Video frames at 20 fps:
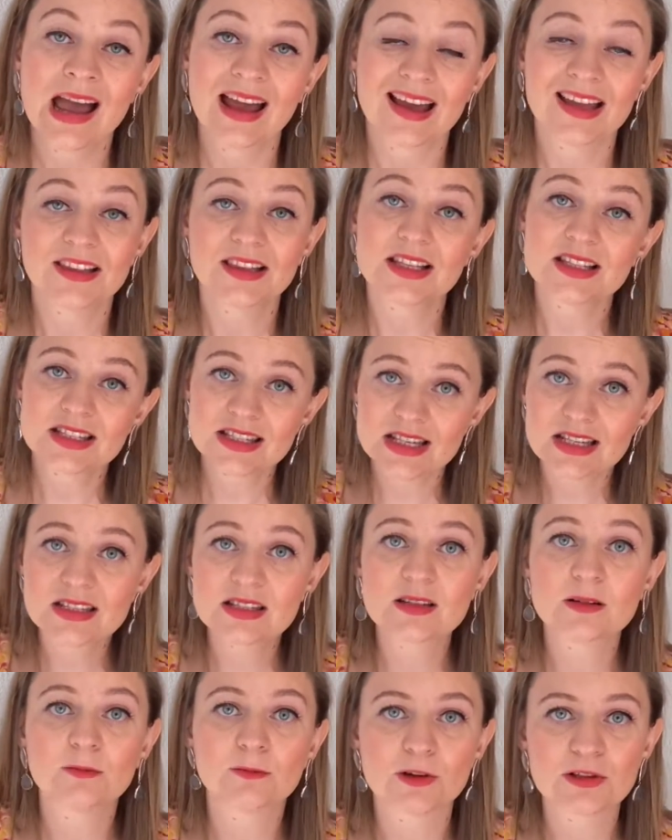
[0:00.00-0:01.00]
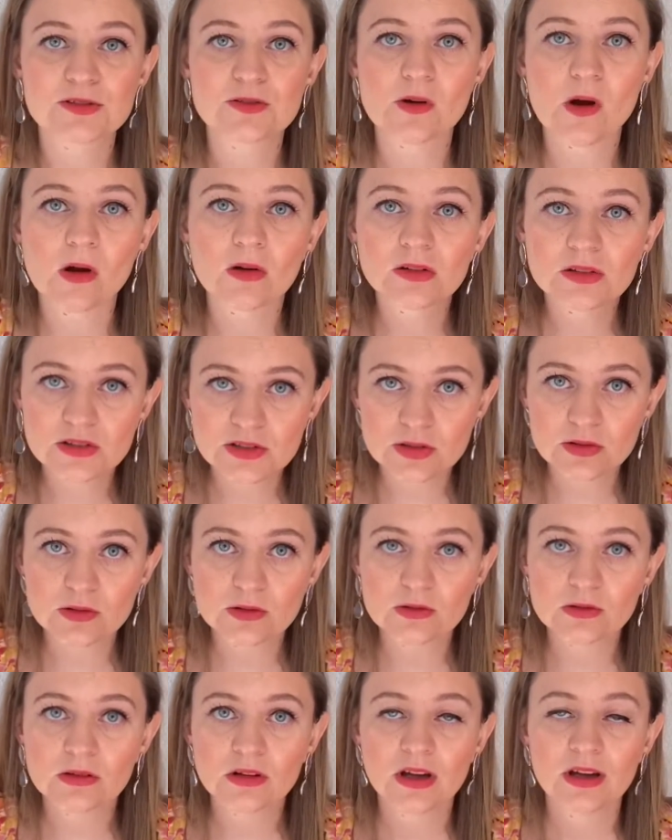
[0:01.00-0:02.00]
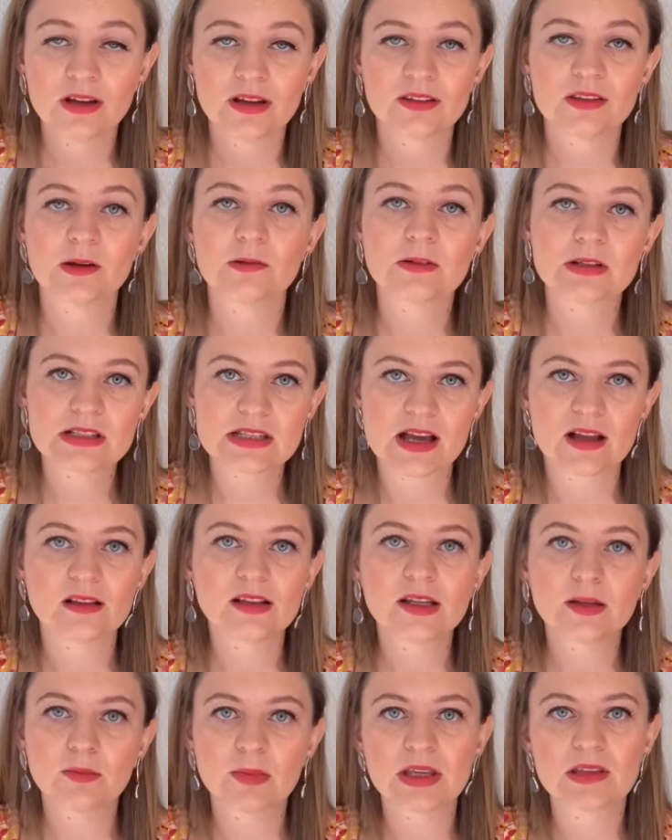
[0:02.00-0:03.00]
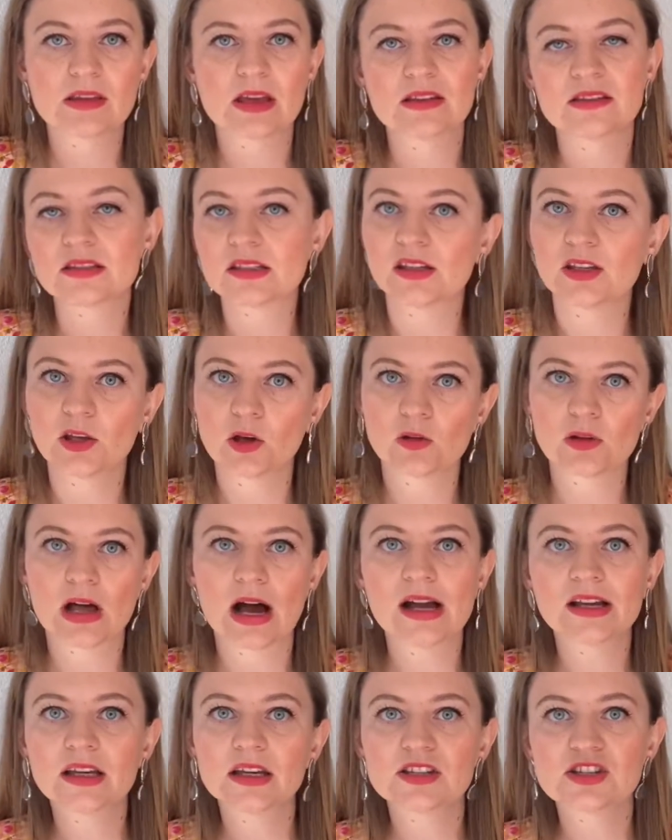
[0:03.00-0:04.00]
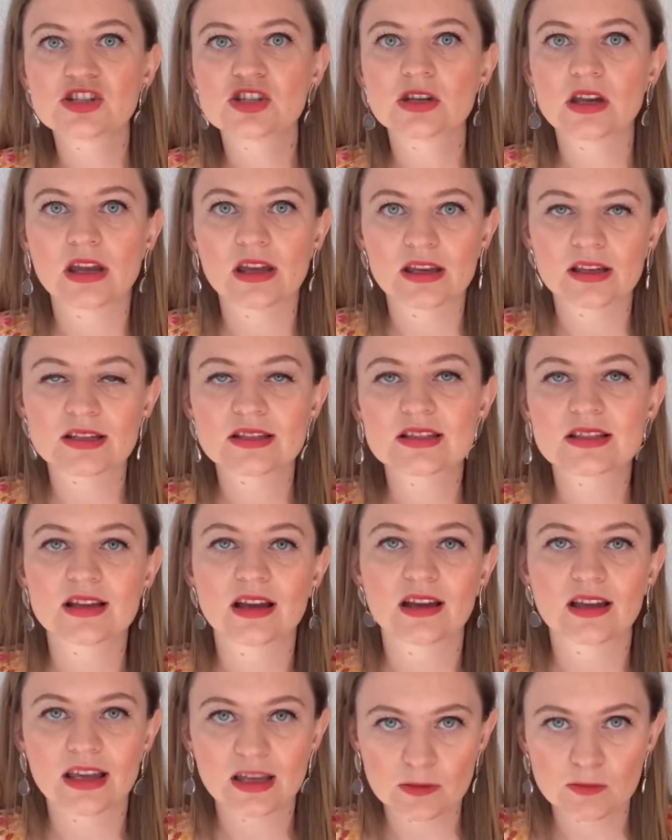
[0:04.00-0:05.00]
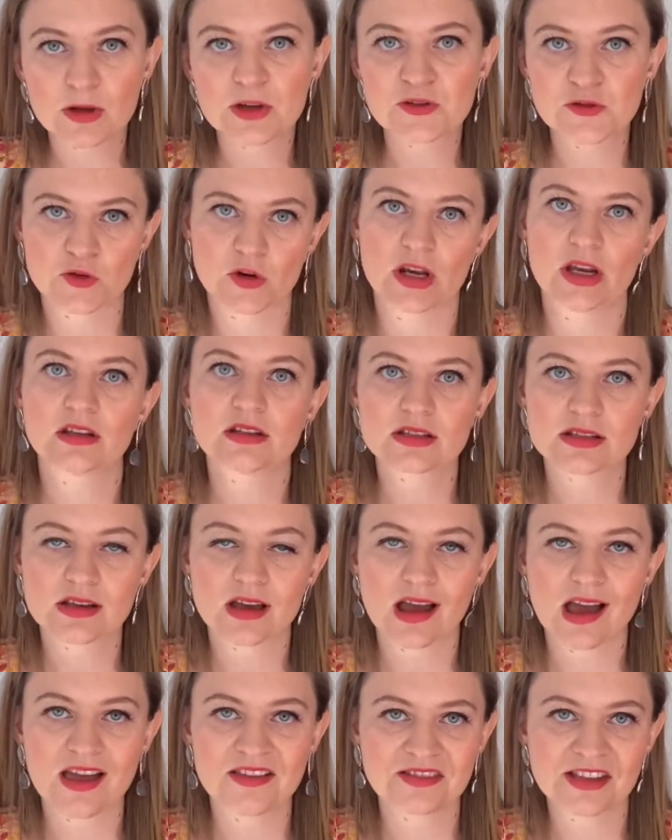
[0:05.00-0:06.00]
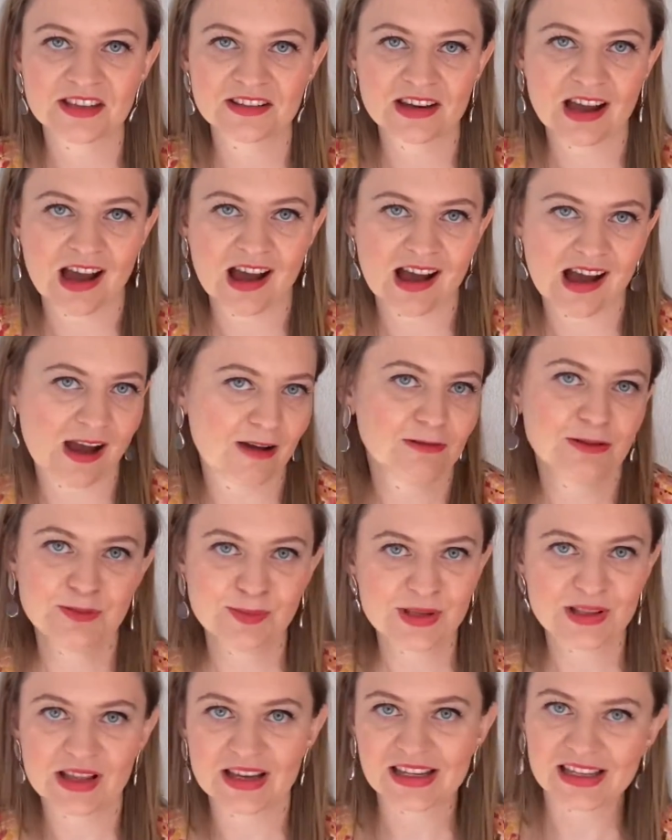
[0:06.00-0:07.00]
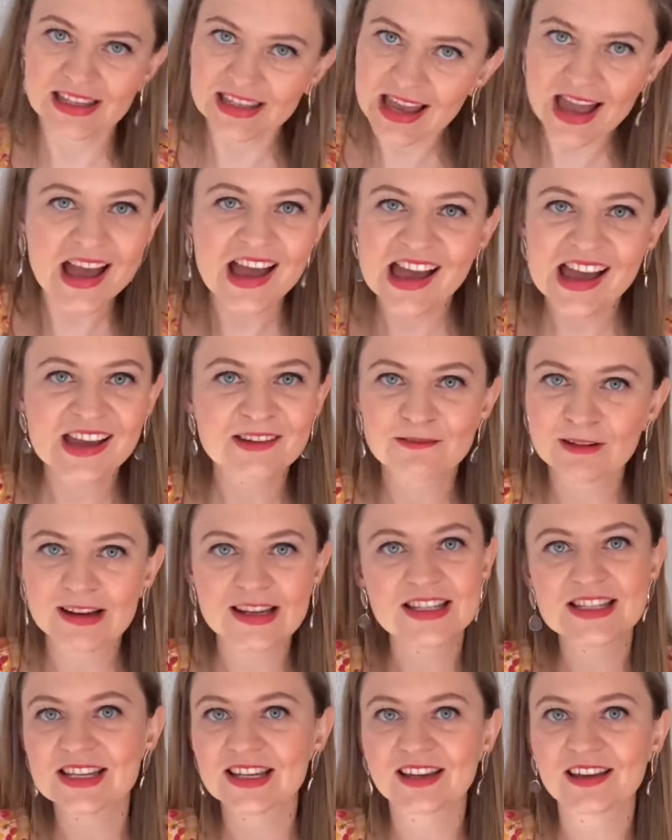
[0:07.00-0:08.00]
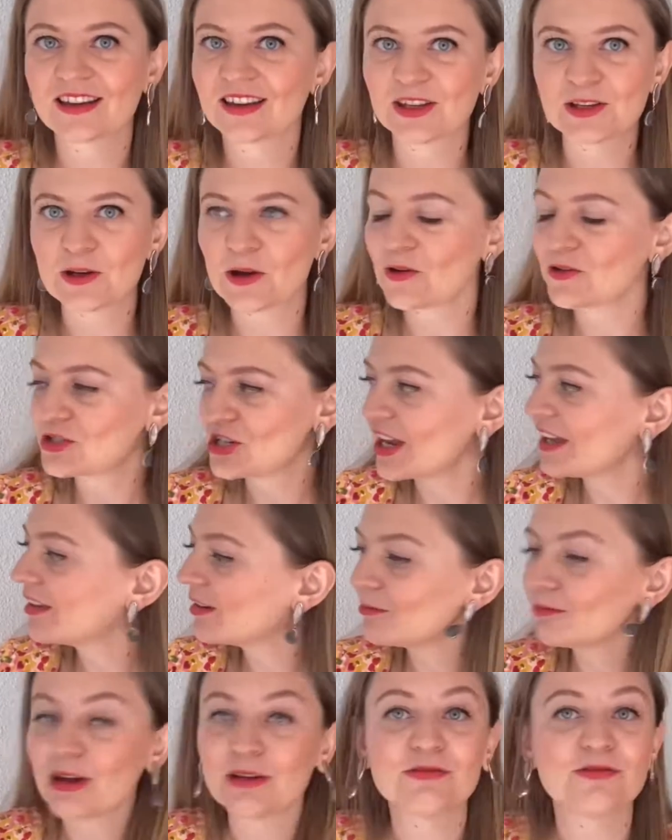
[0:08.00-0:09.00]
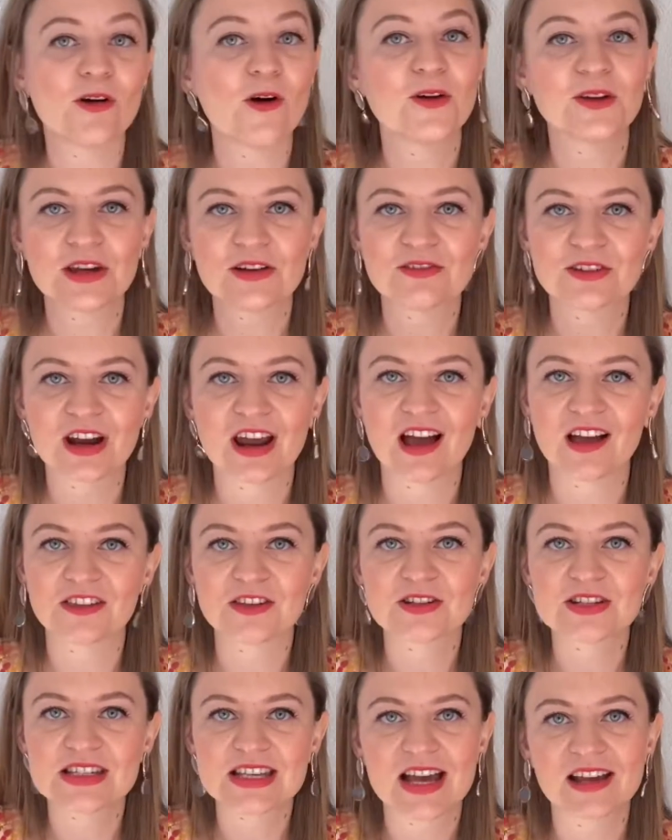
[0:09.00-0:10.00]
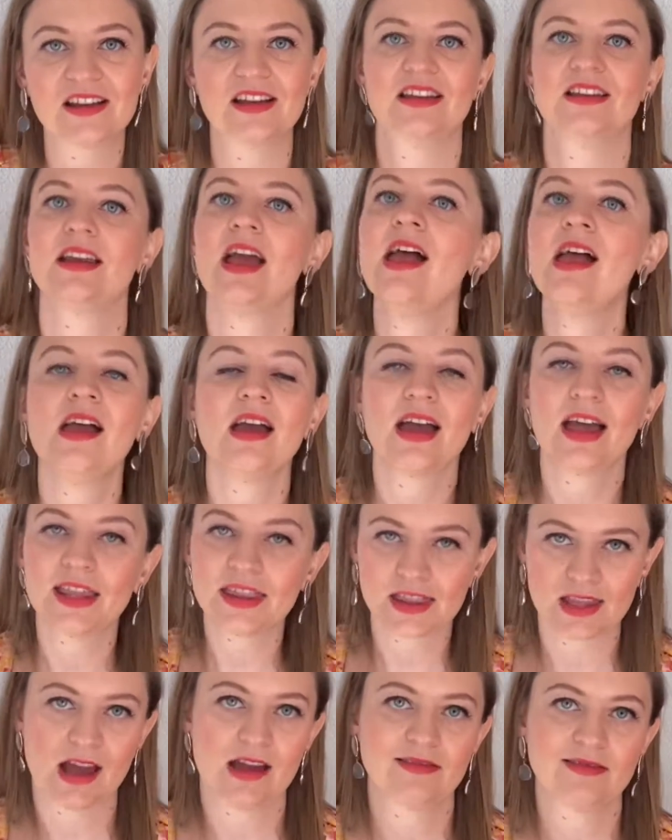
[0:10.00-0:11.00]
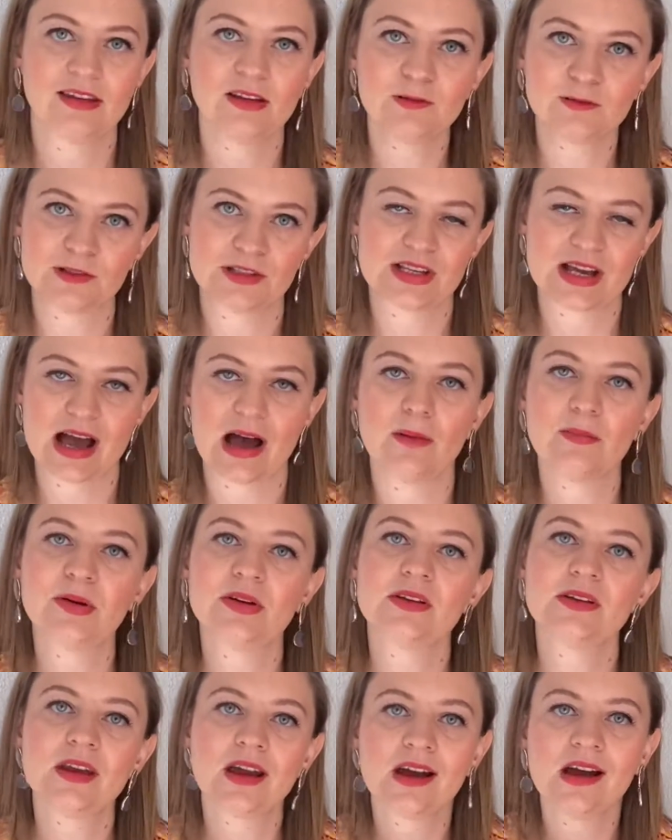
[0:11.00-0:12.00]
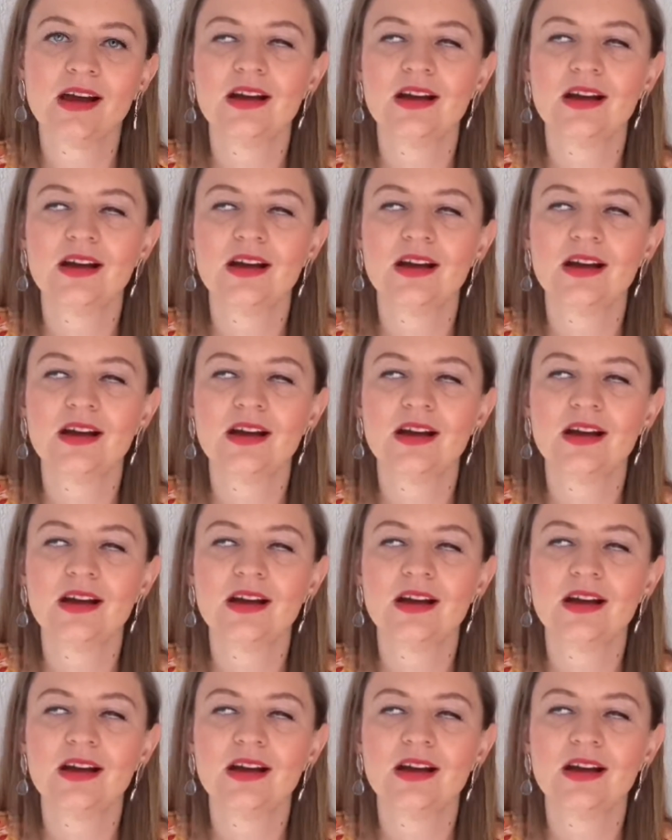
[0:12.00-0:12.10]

And the system was wrong too. They were telling me that your luggage is in Madrid. And then I would be like, yay, waiting, you know, checking my phone every other second, and nothing would happen.